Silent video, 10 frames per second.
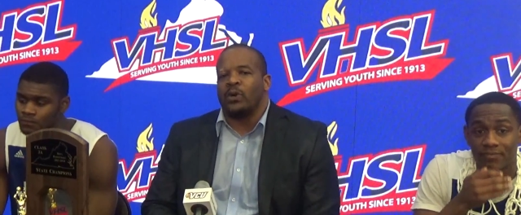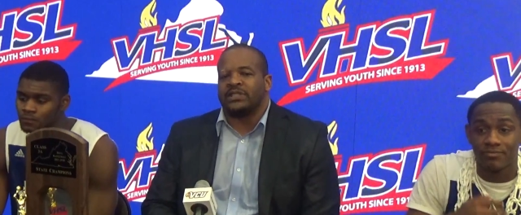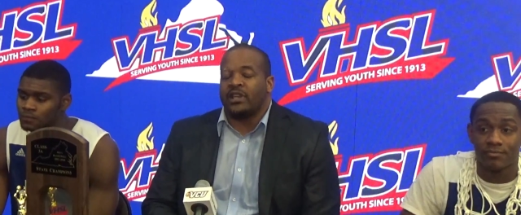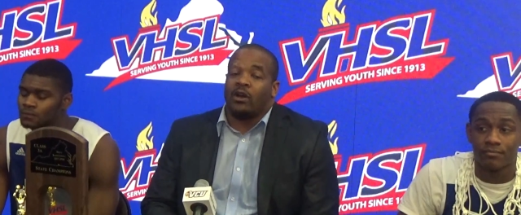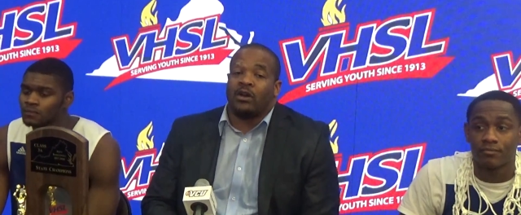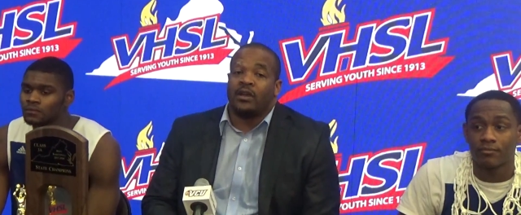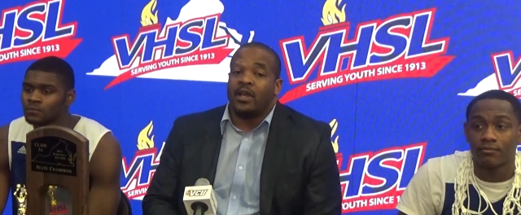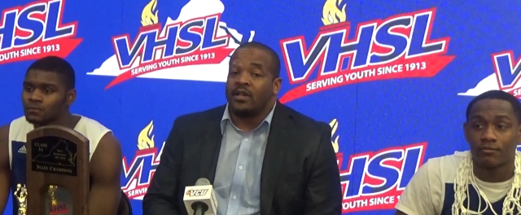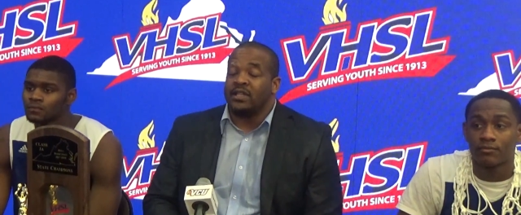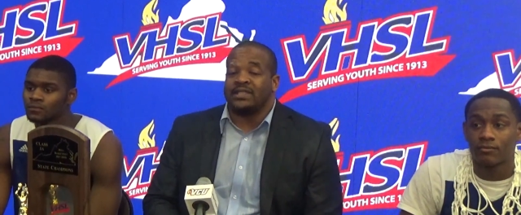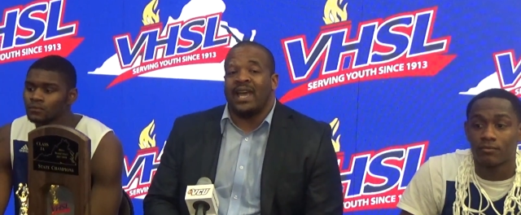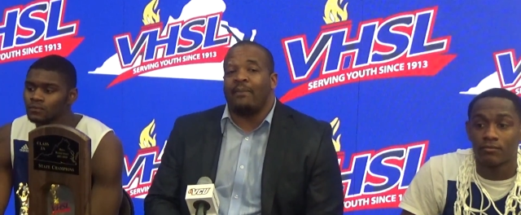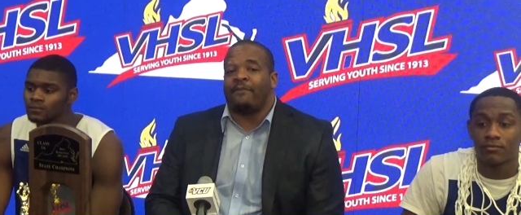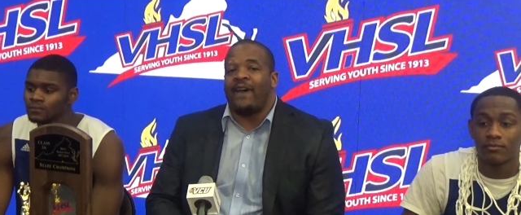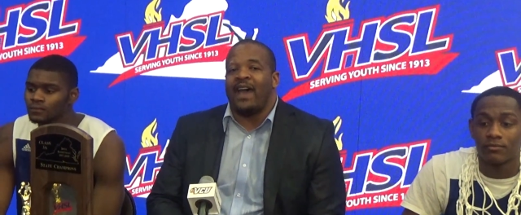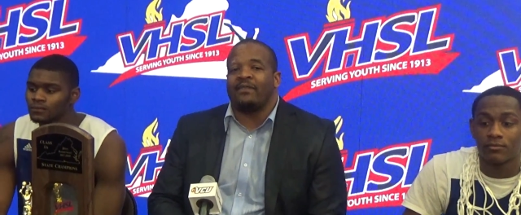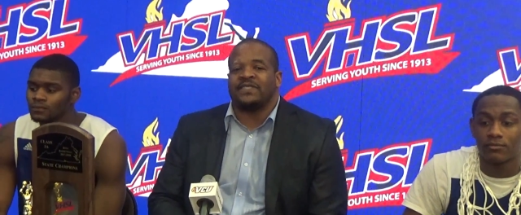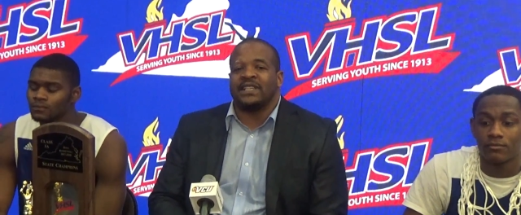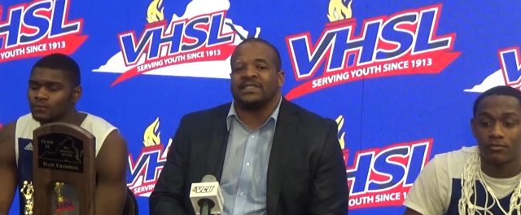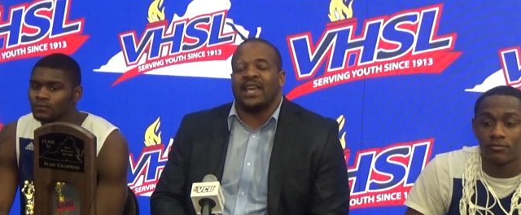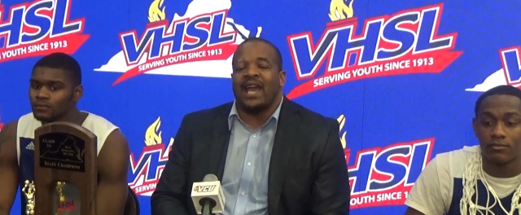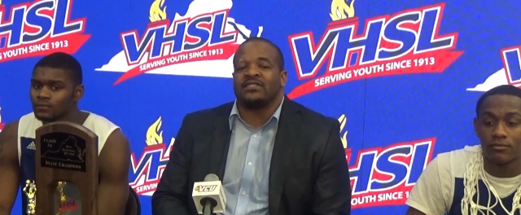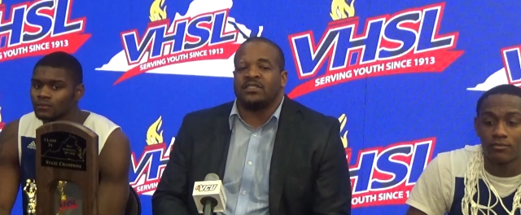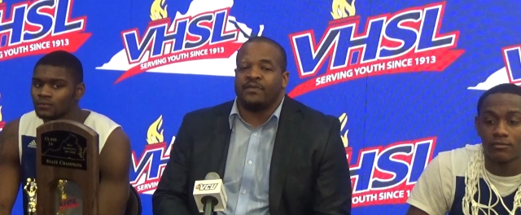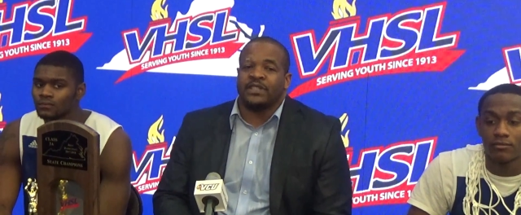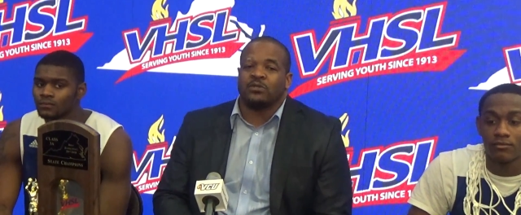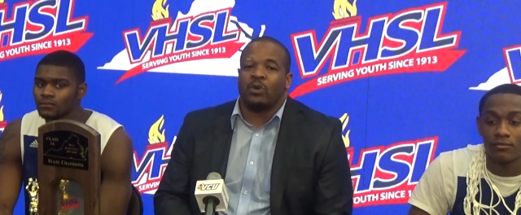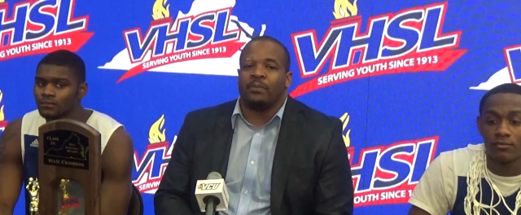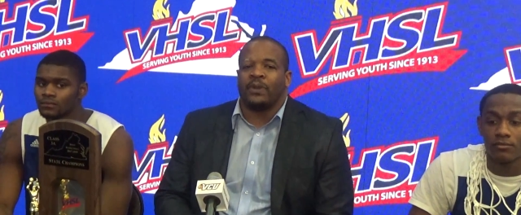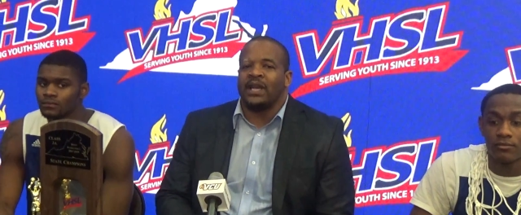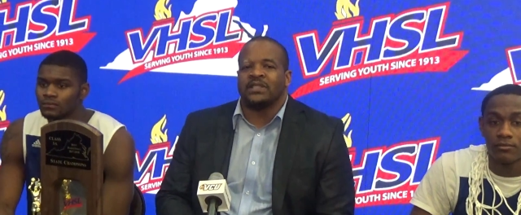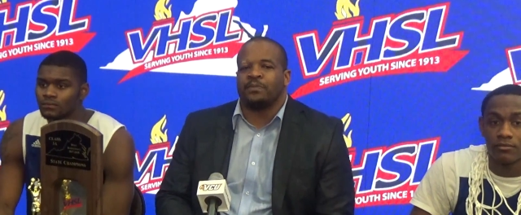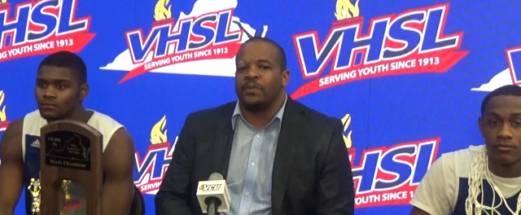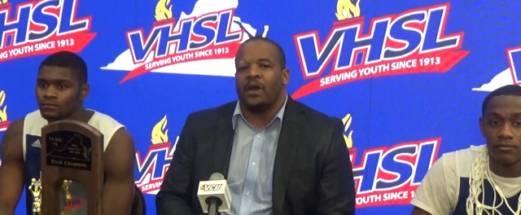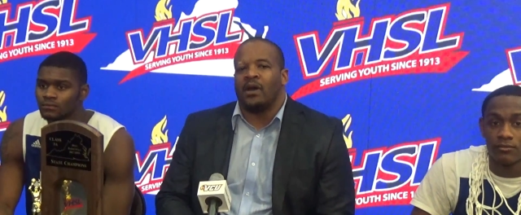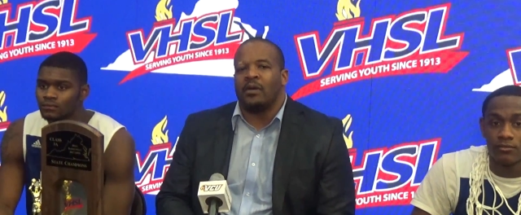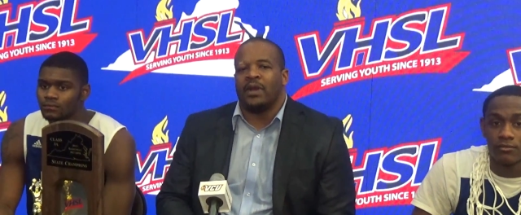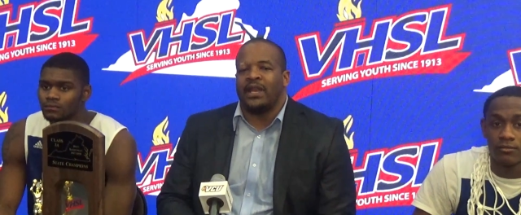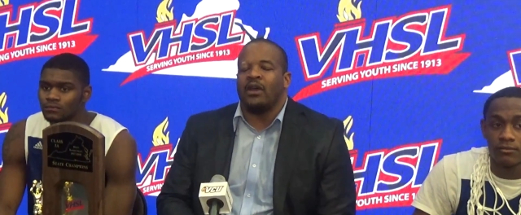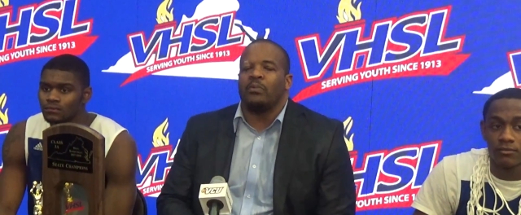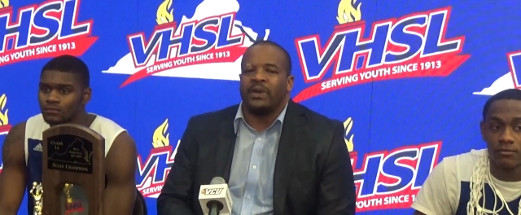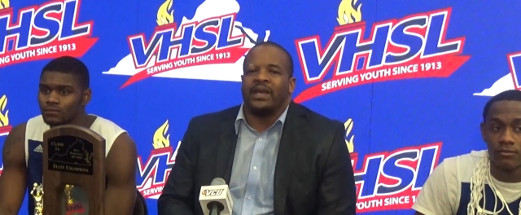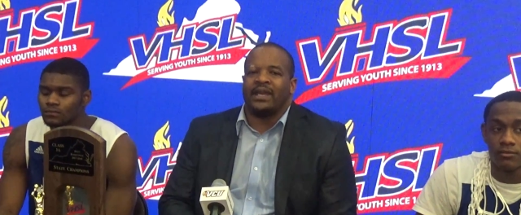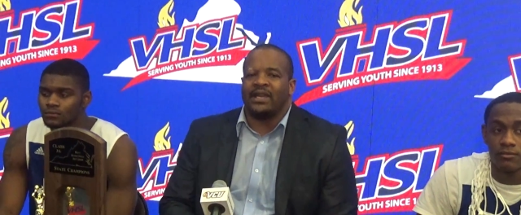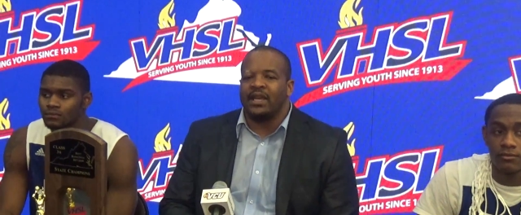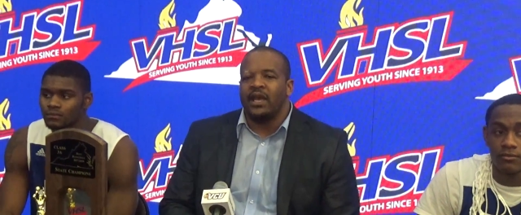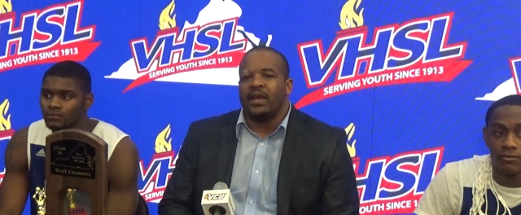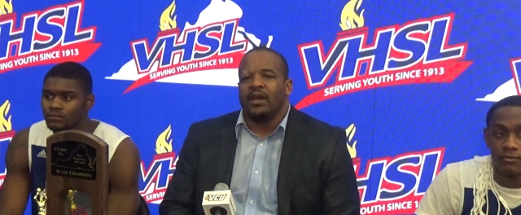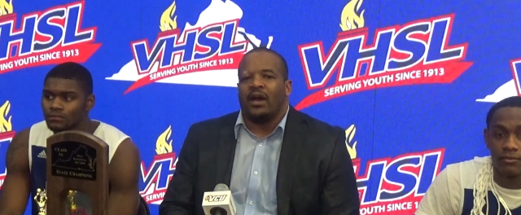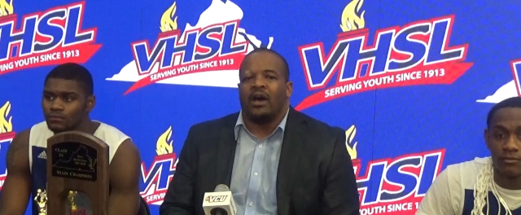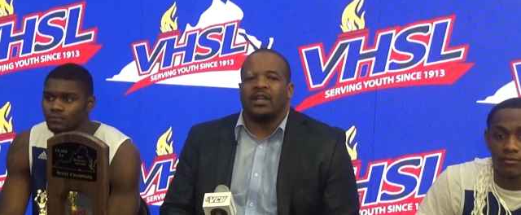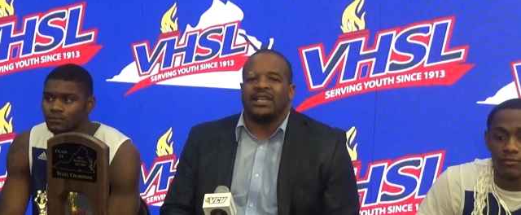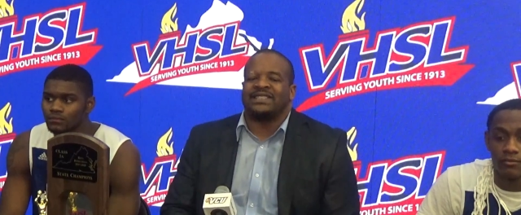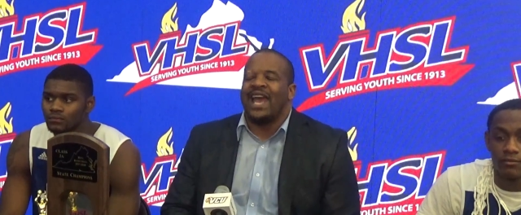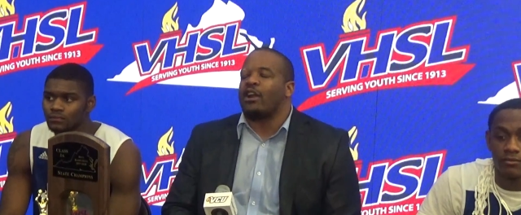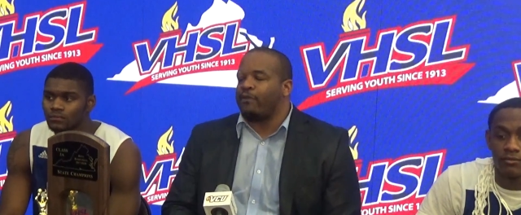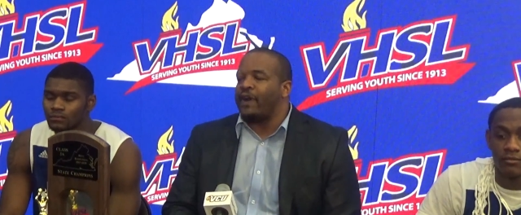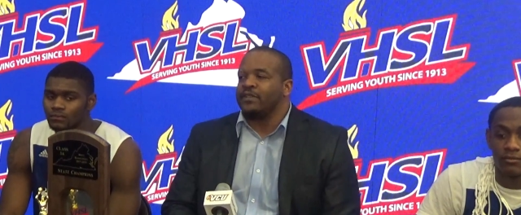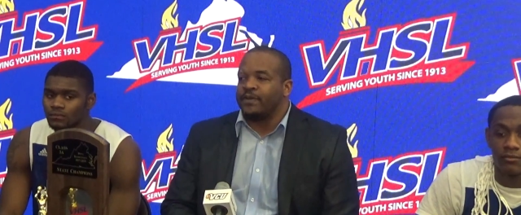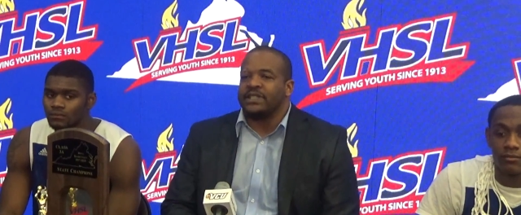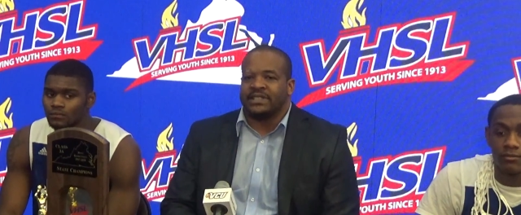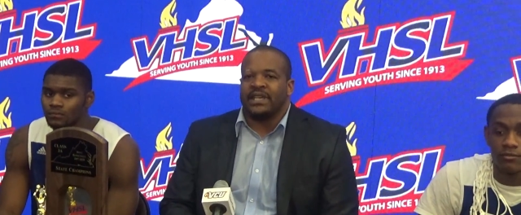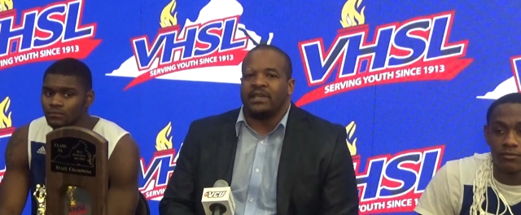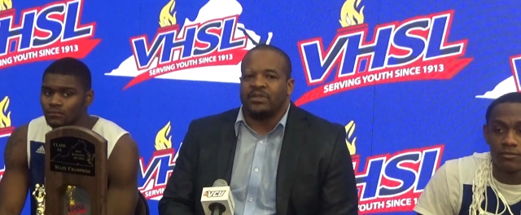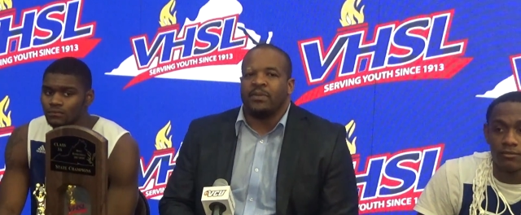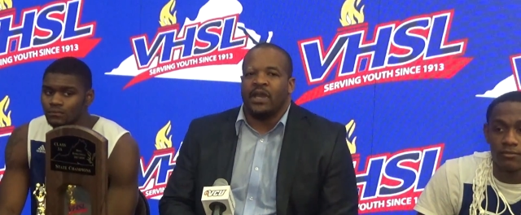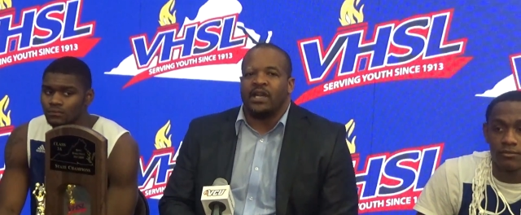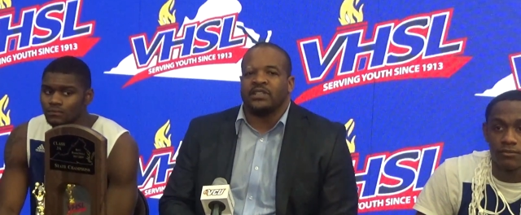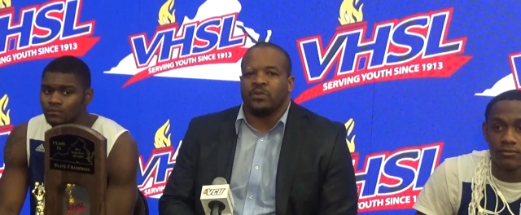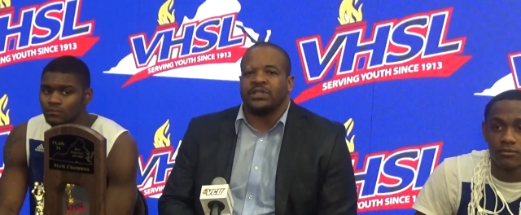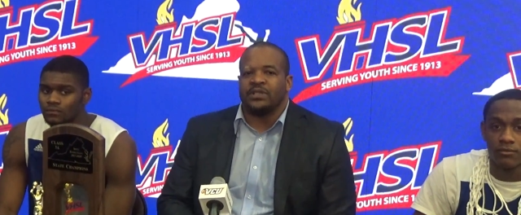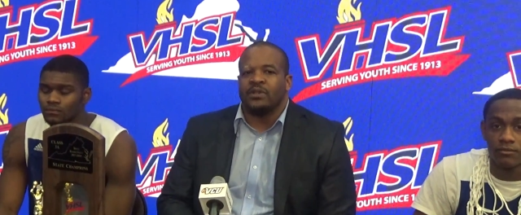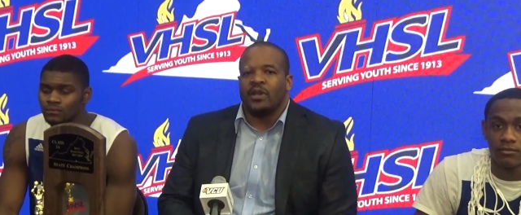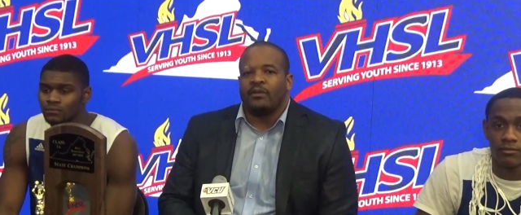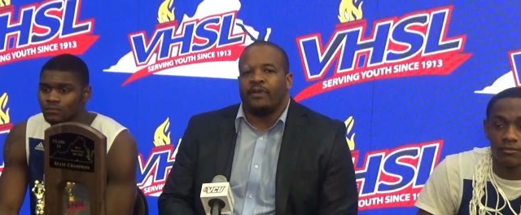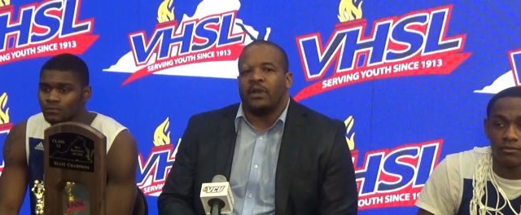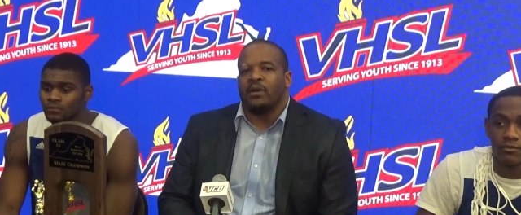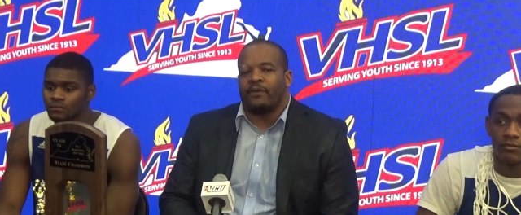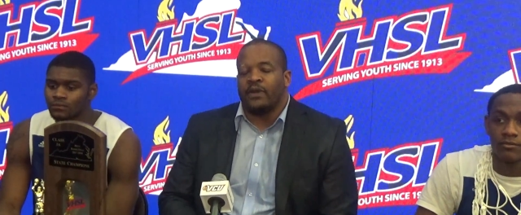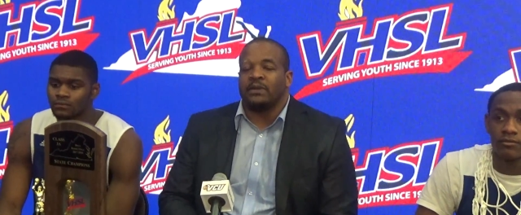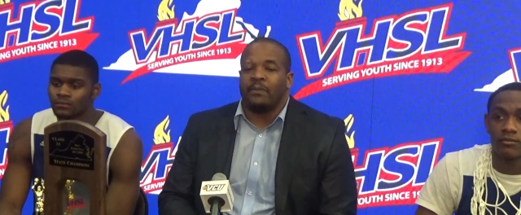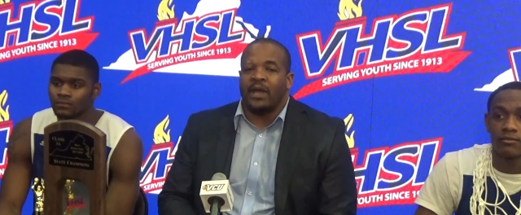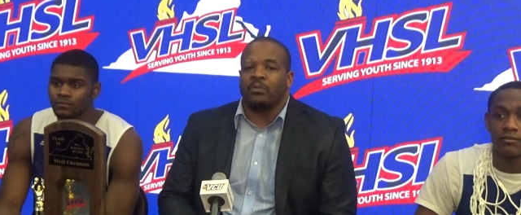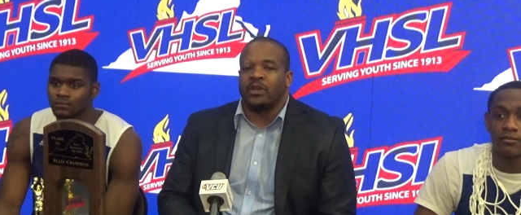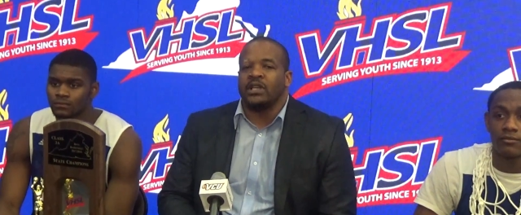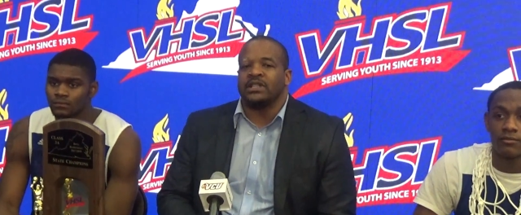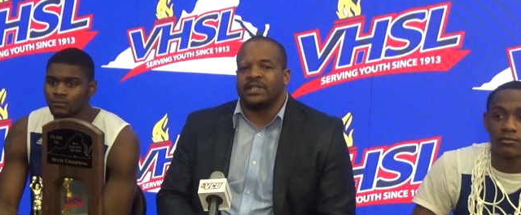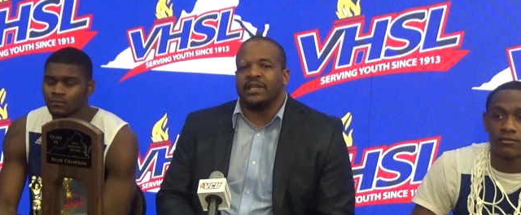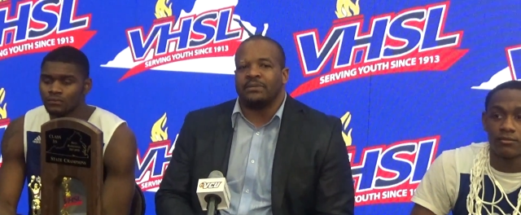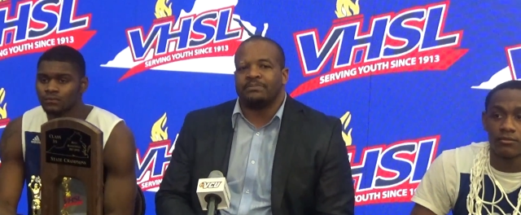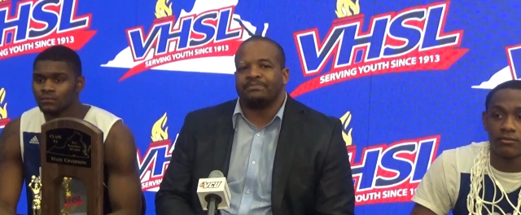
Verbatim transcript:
Speaker 1: They all, the top five, six guys are Division One players, um, and they'll be, uh, they sacrifice for this team, to be honest with you, for the, for the betterment of the team.